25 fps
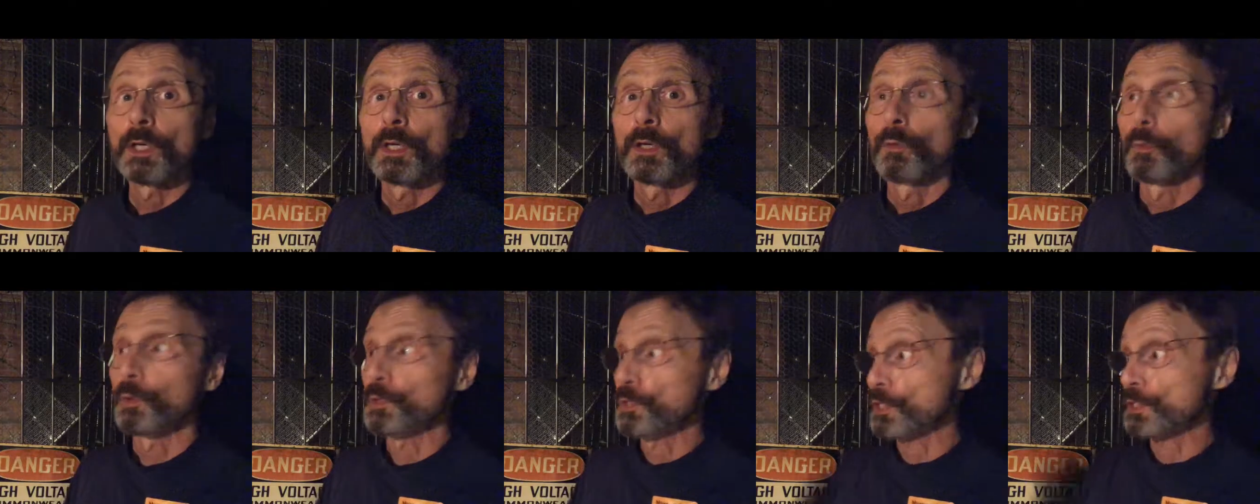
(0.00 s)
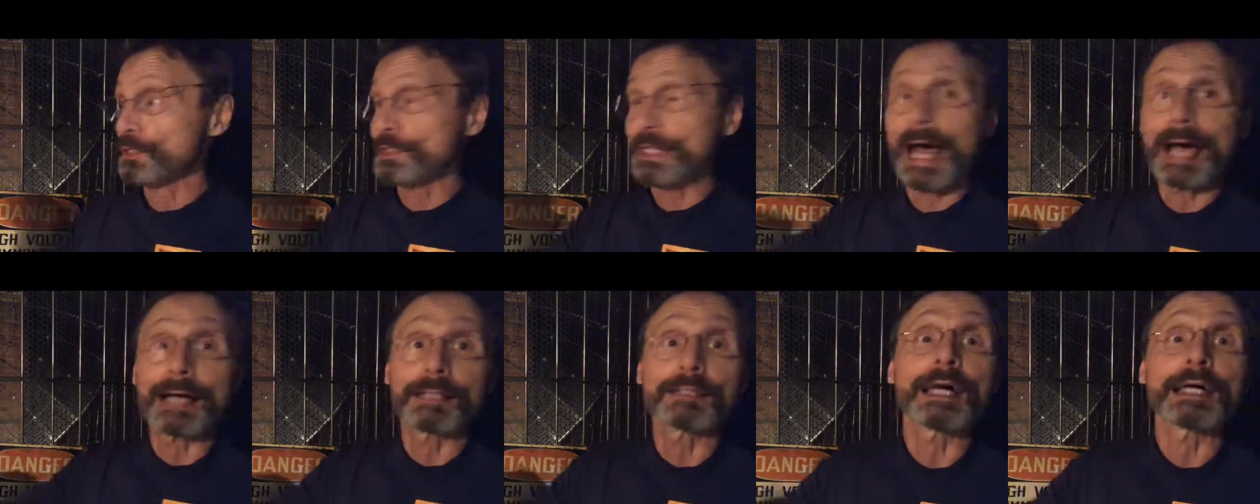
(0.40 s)
which is
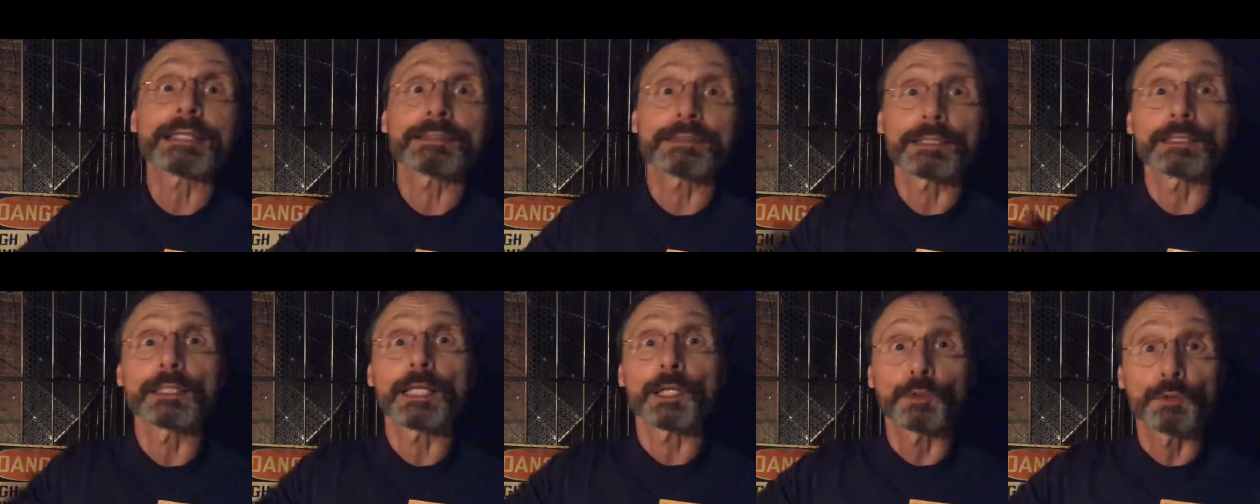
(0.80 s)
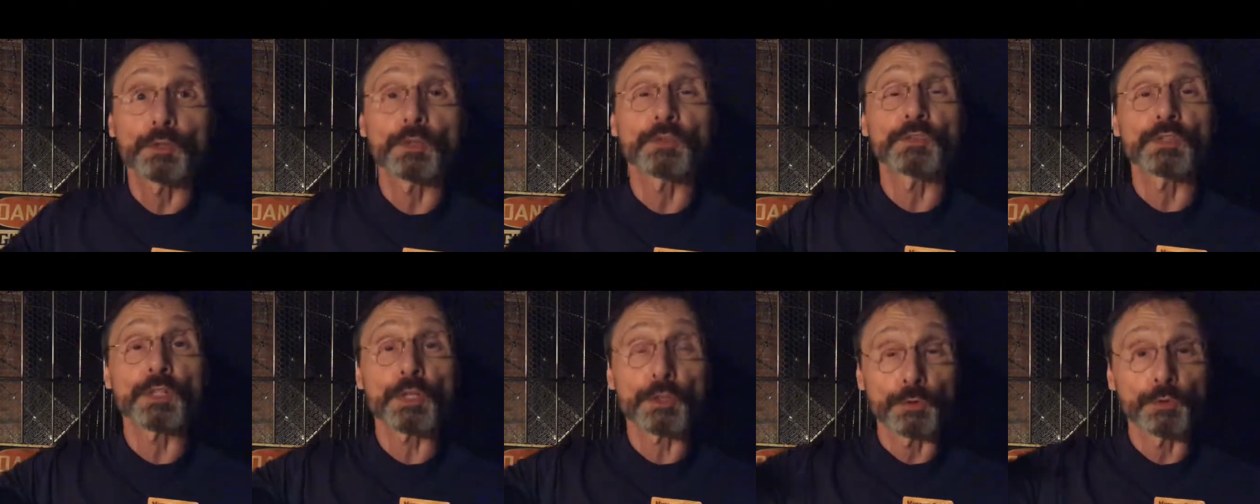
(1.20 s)
not like the
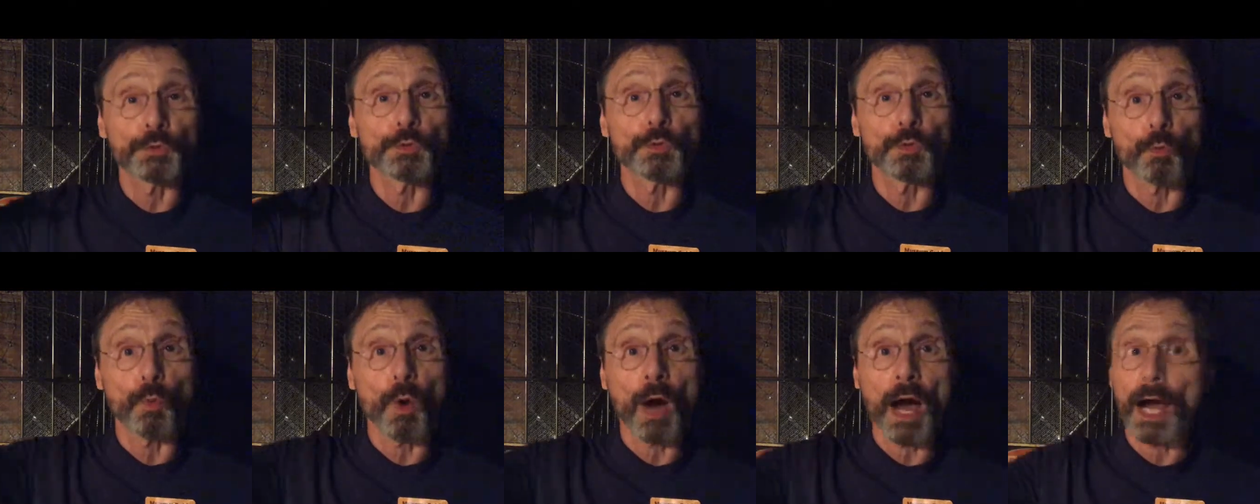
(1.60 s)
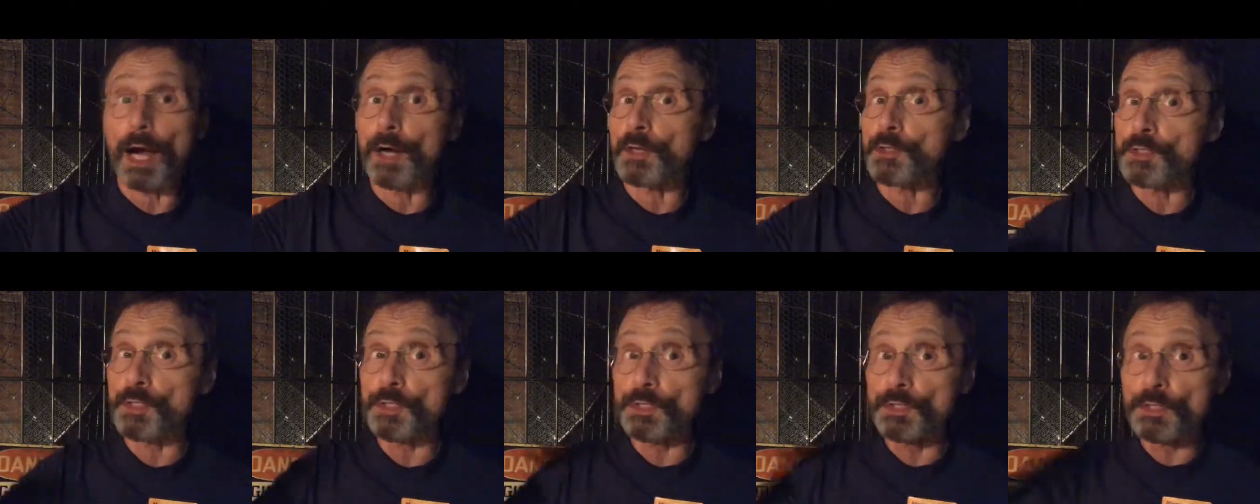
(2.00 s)
electricity through the
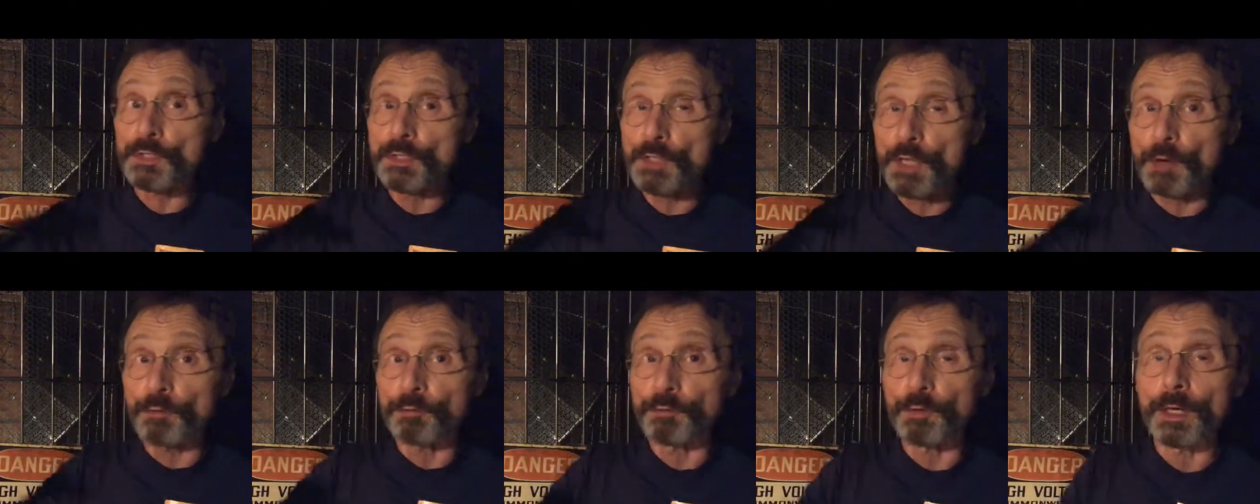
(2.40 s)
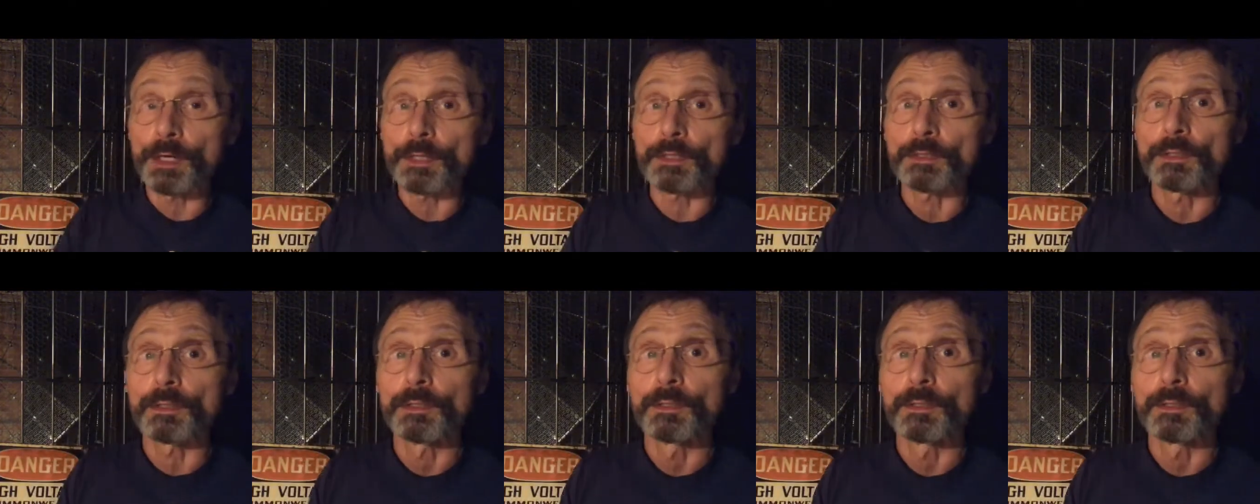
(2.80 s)
wires, this is different,